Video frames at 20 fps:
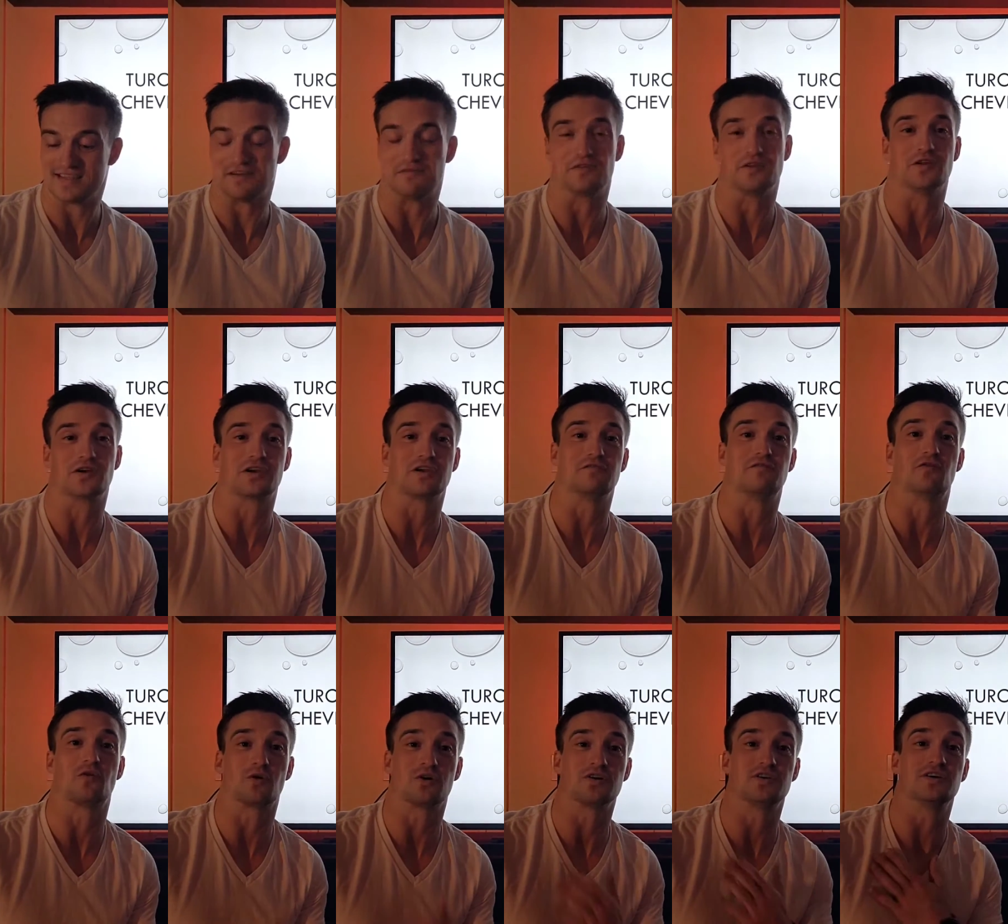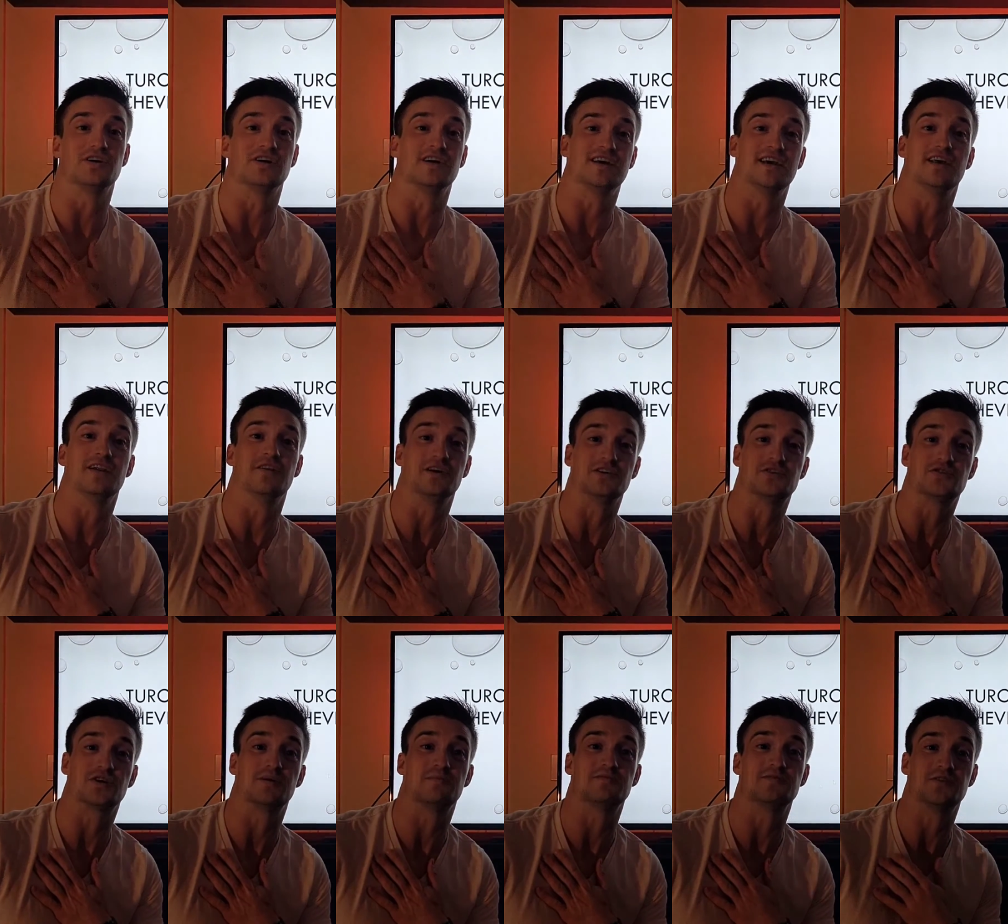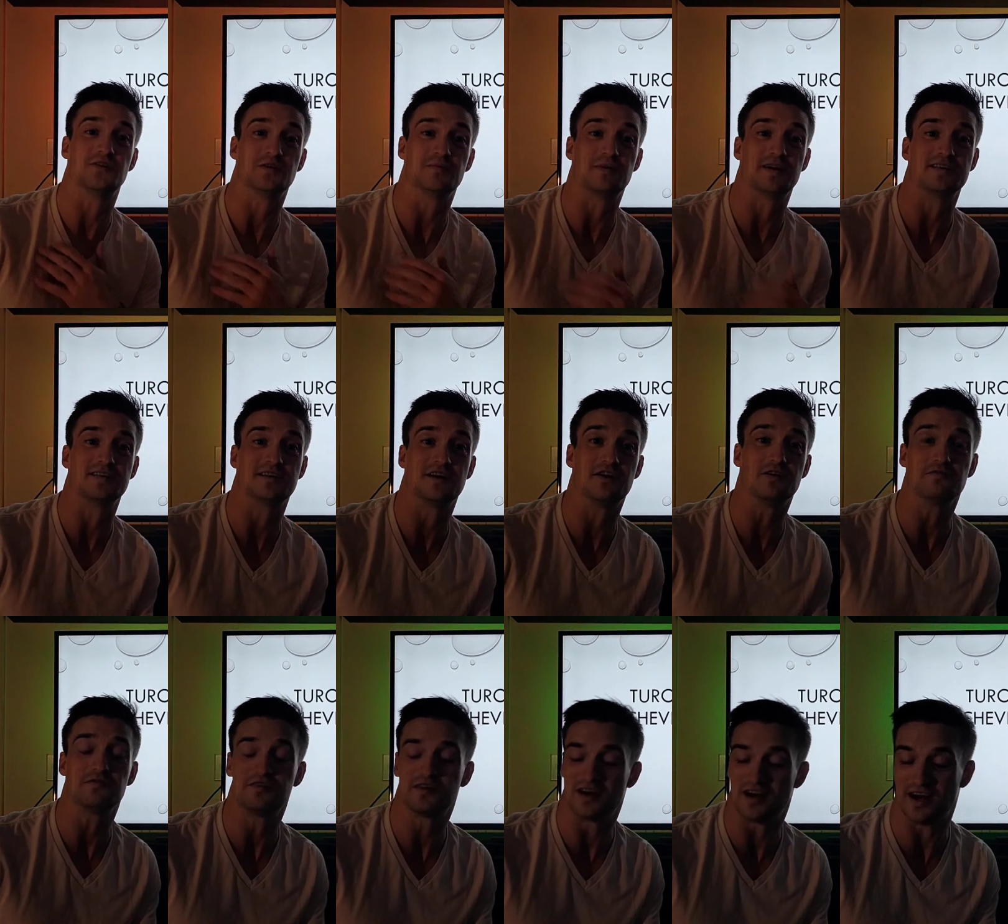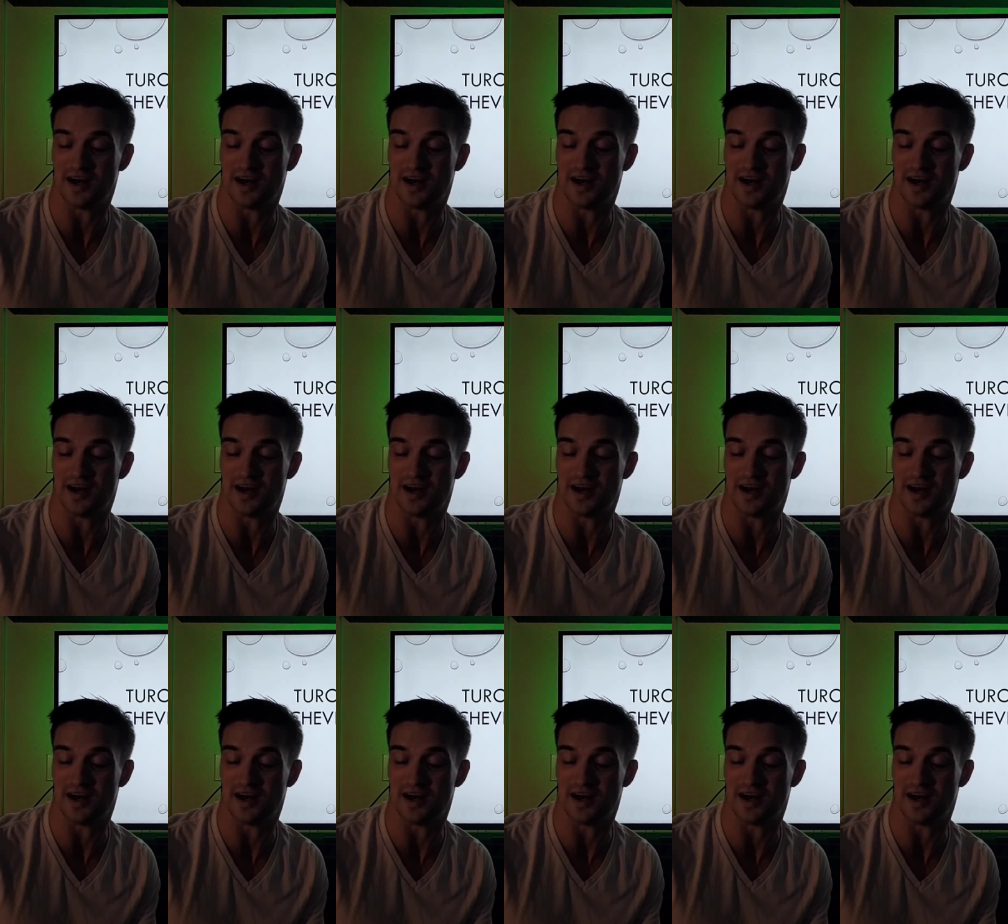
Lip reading: Definitely looking forward to an Italy trip soon myself.